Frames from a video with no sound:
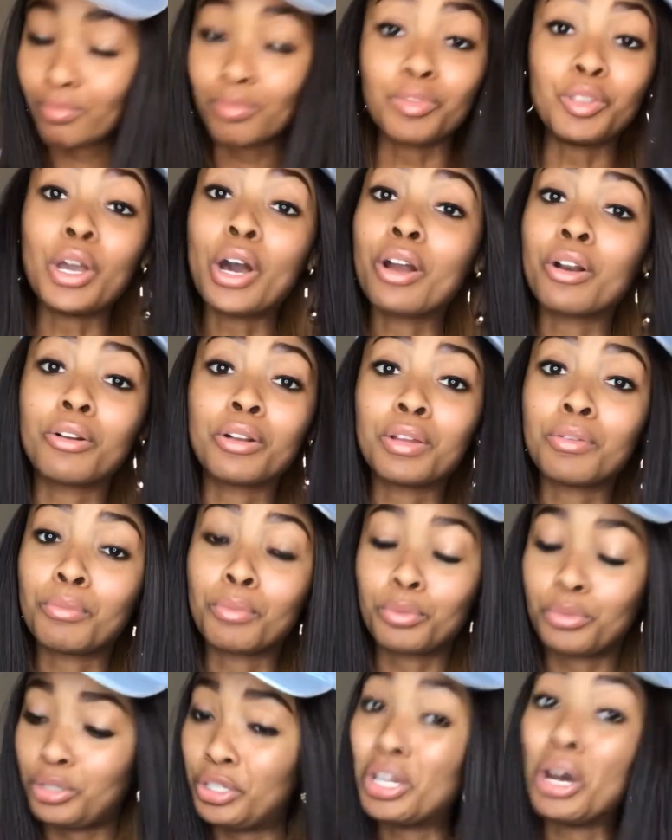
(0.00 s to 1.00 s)

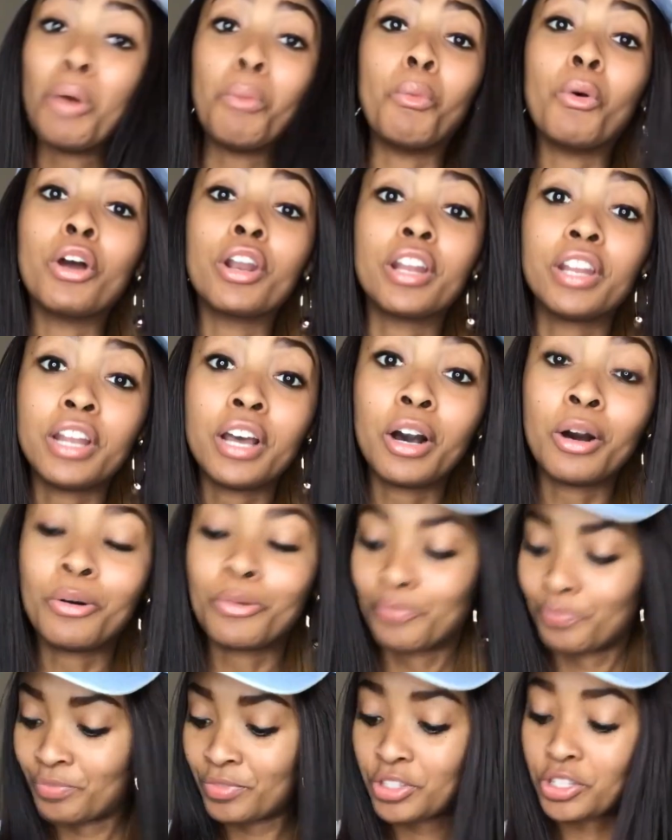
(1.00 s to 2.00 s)
don't want to know.
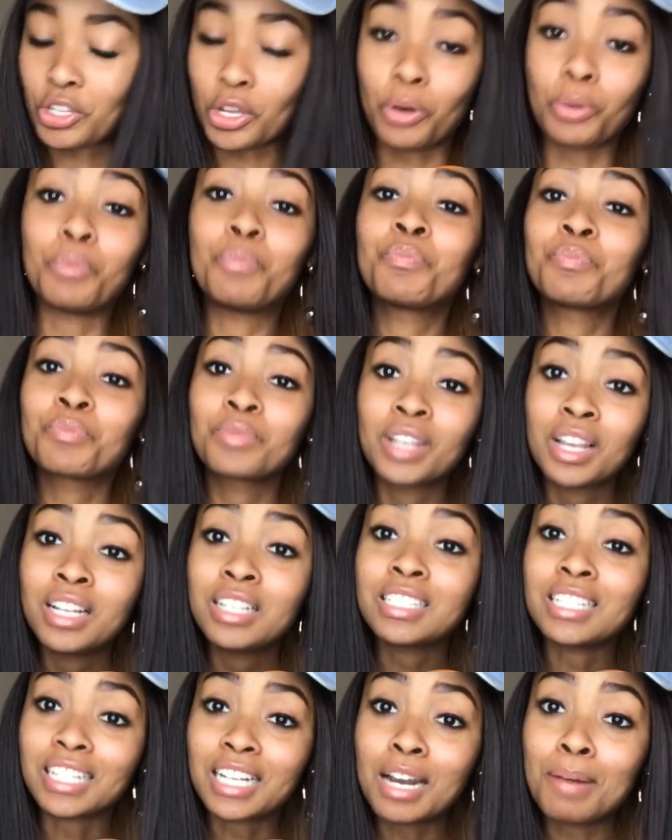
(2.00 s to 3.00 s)
So
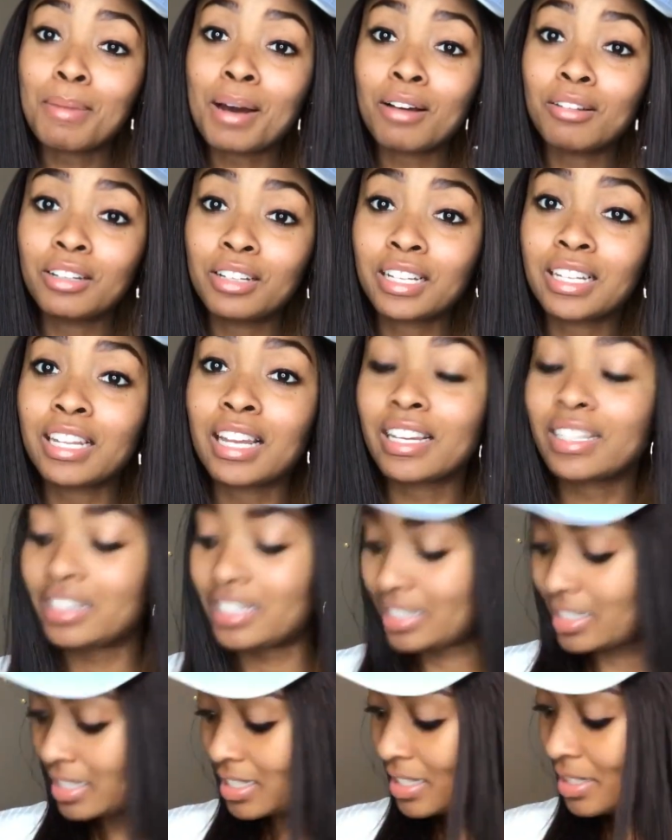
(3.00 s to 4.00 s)
to come out looking like
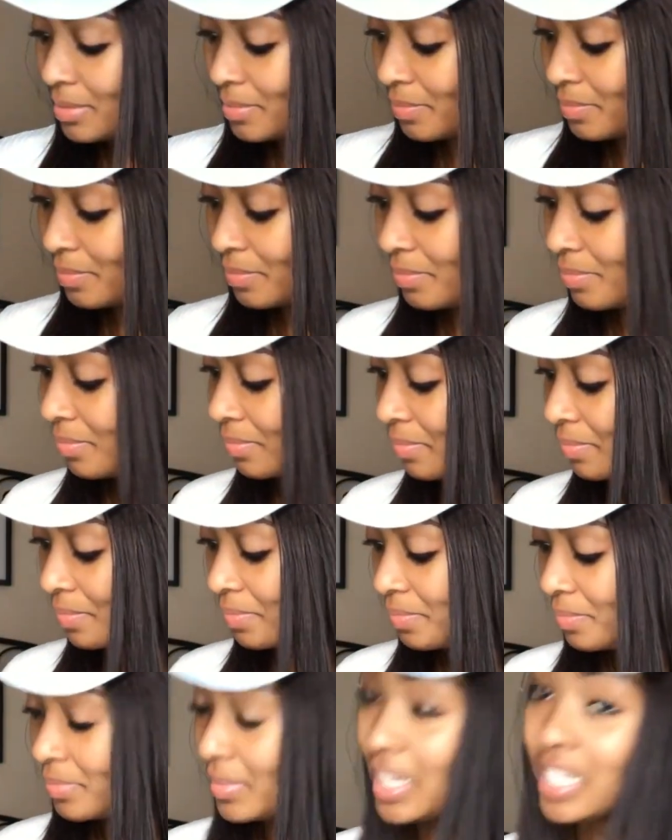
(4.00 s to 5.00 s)
this,
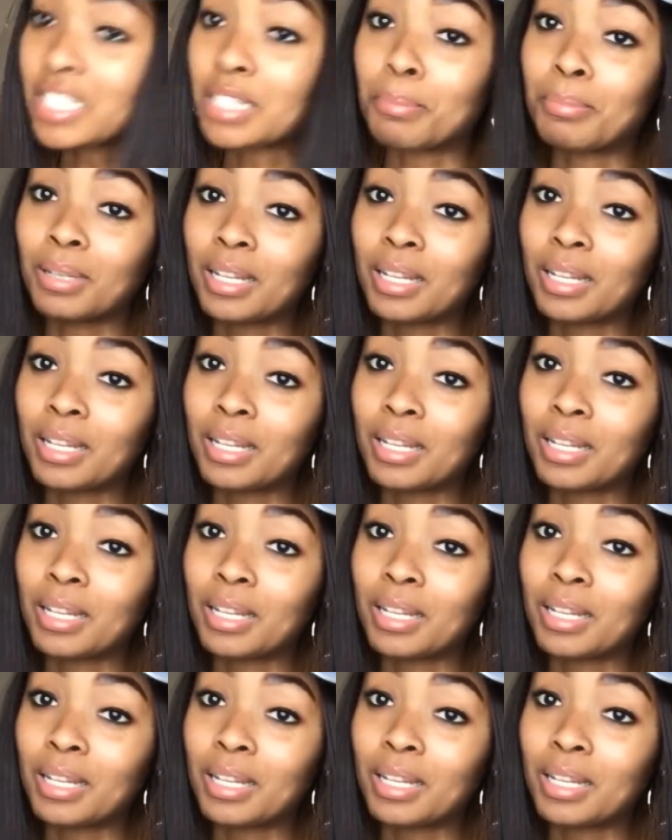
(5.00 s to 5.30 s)
it's a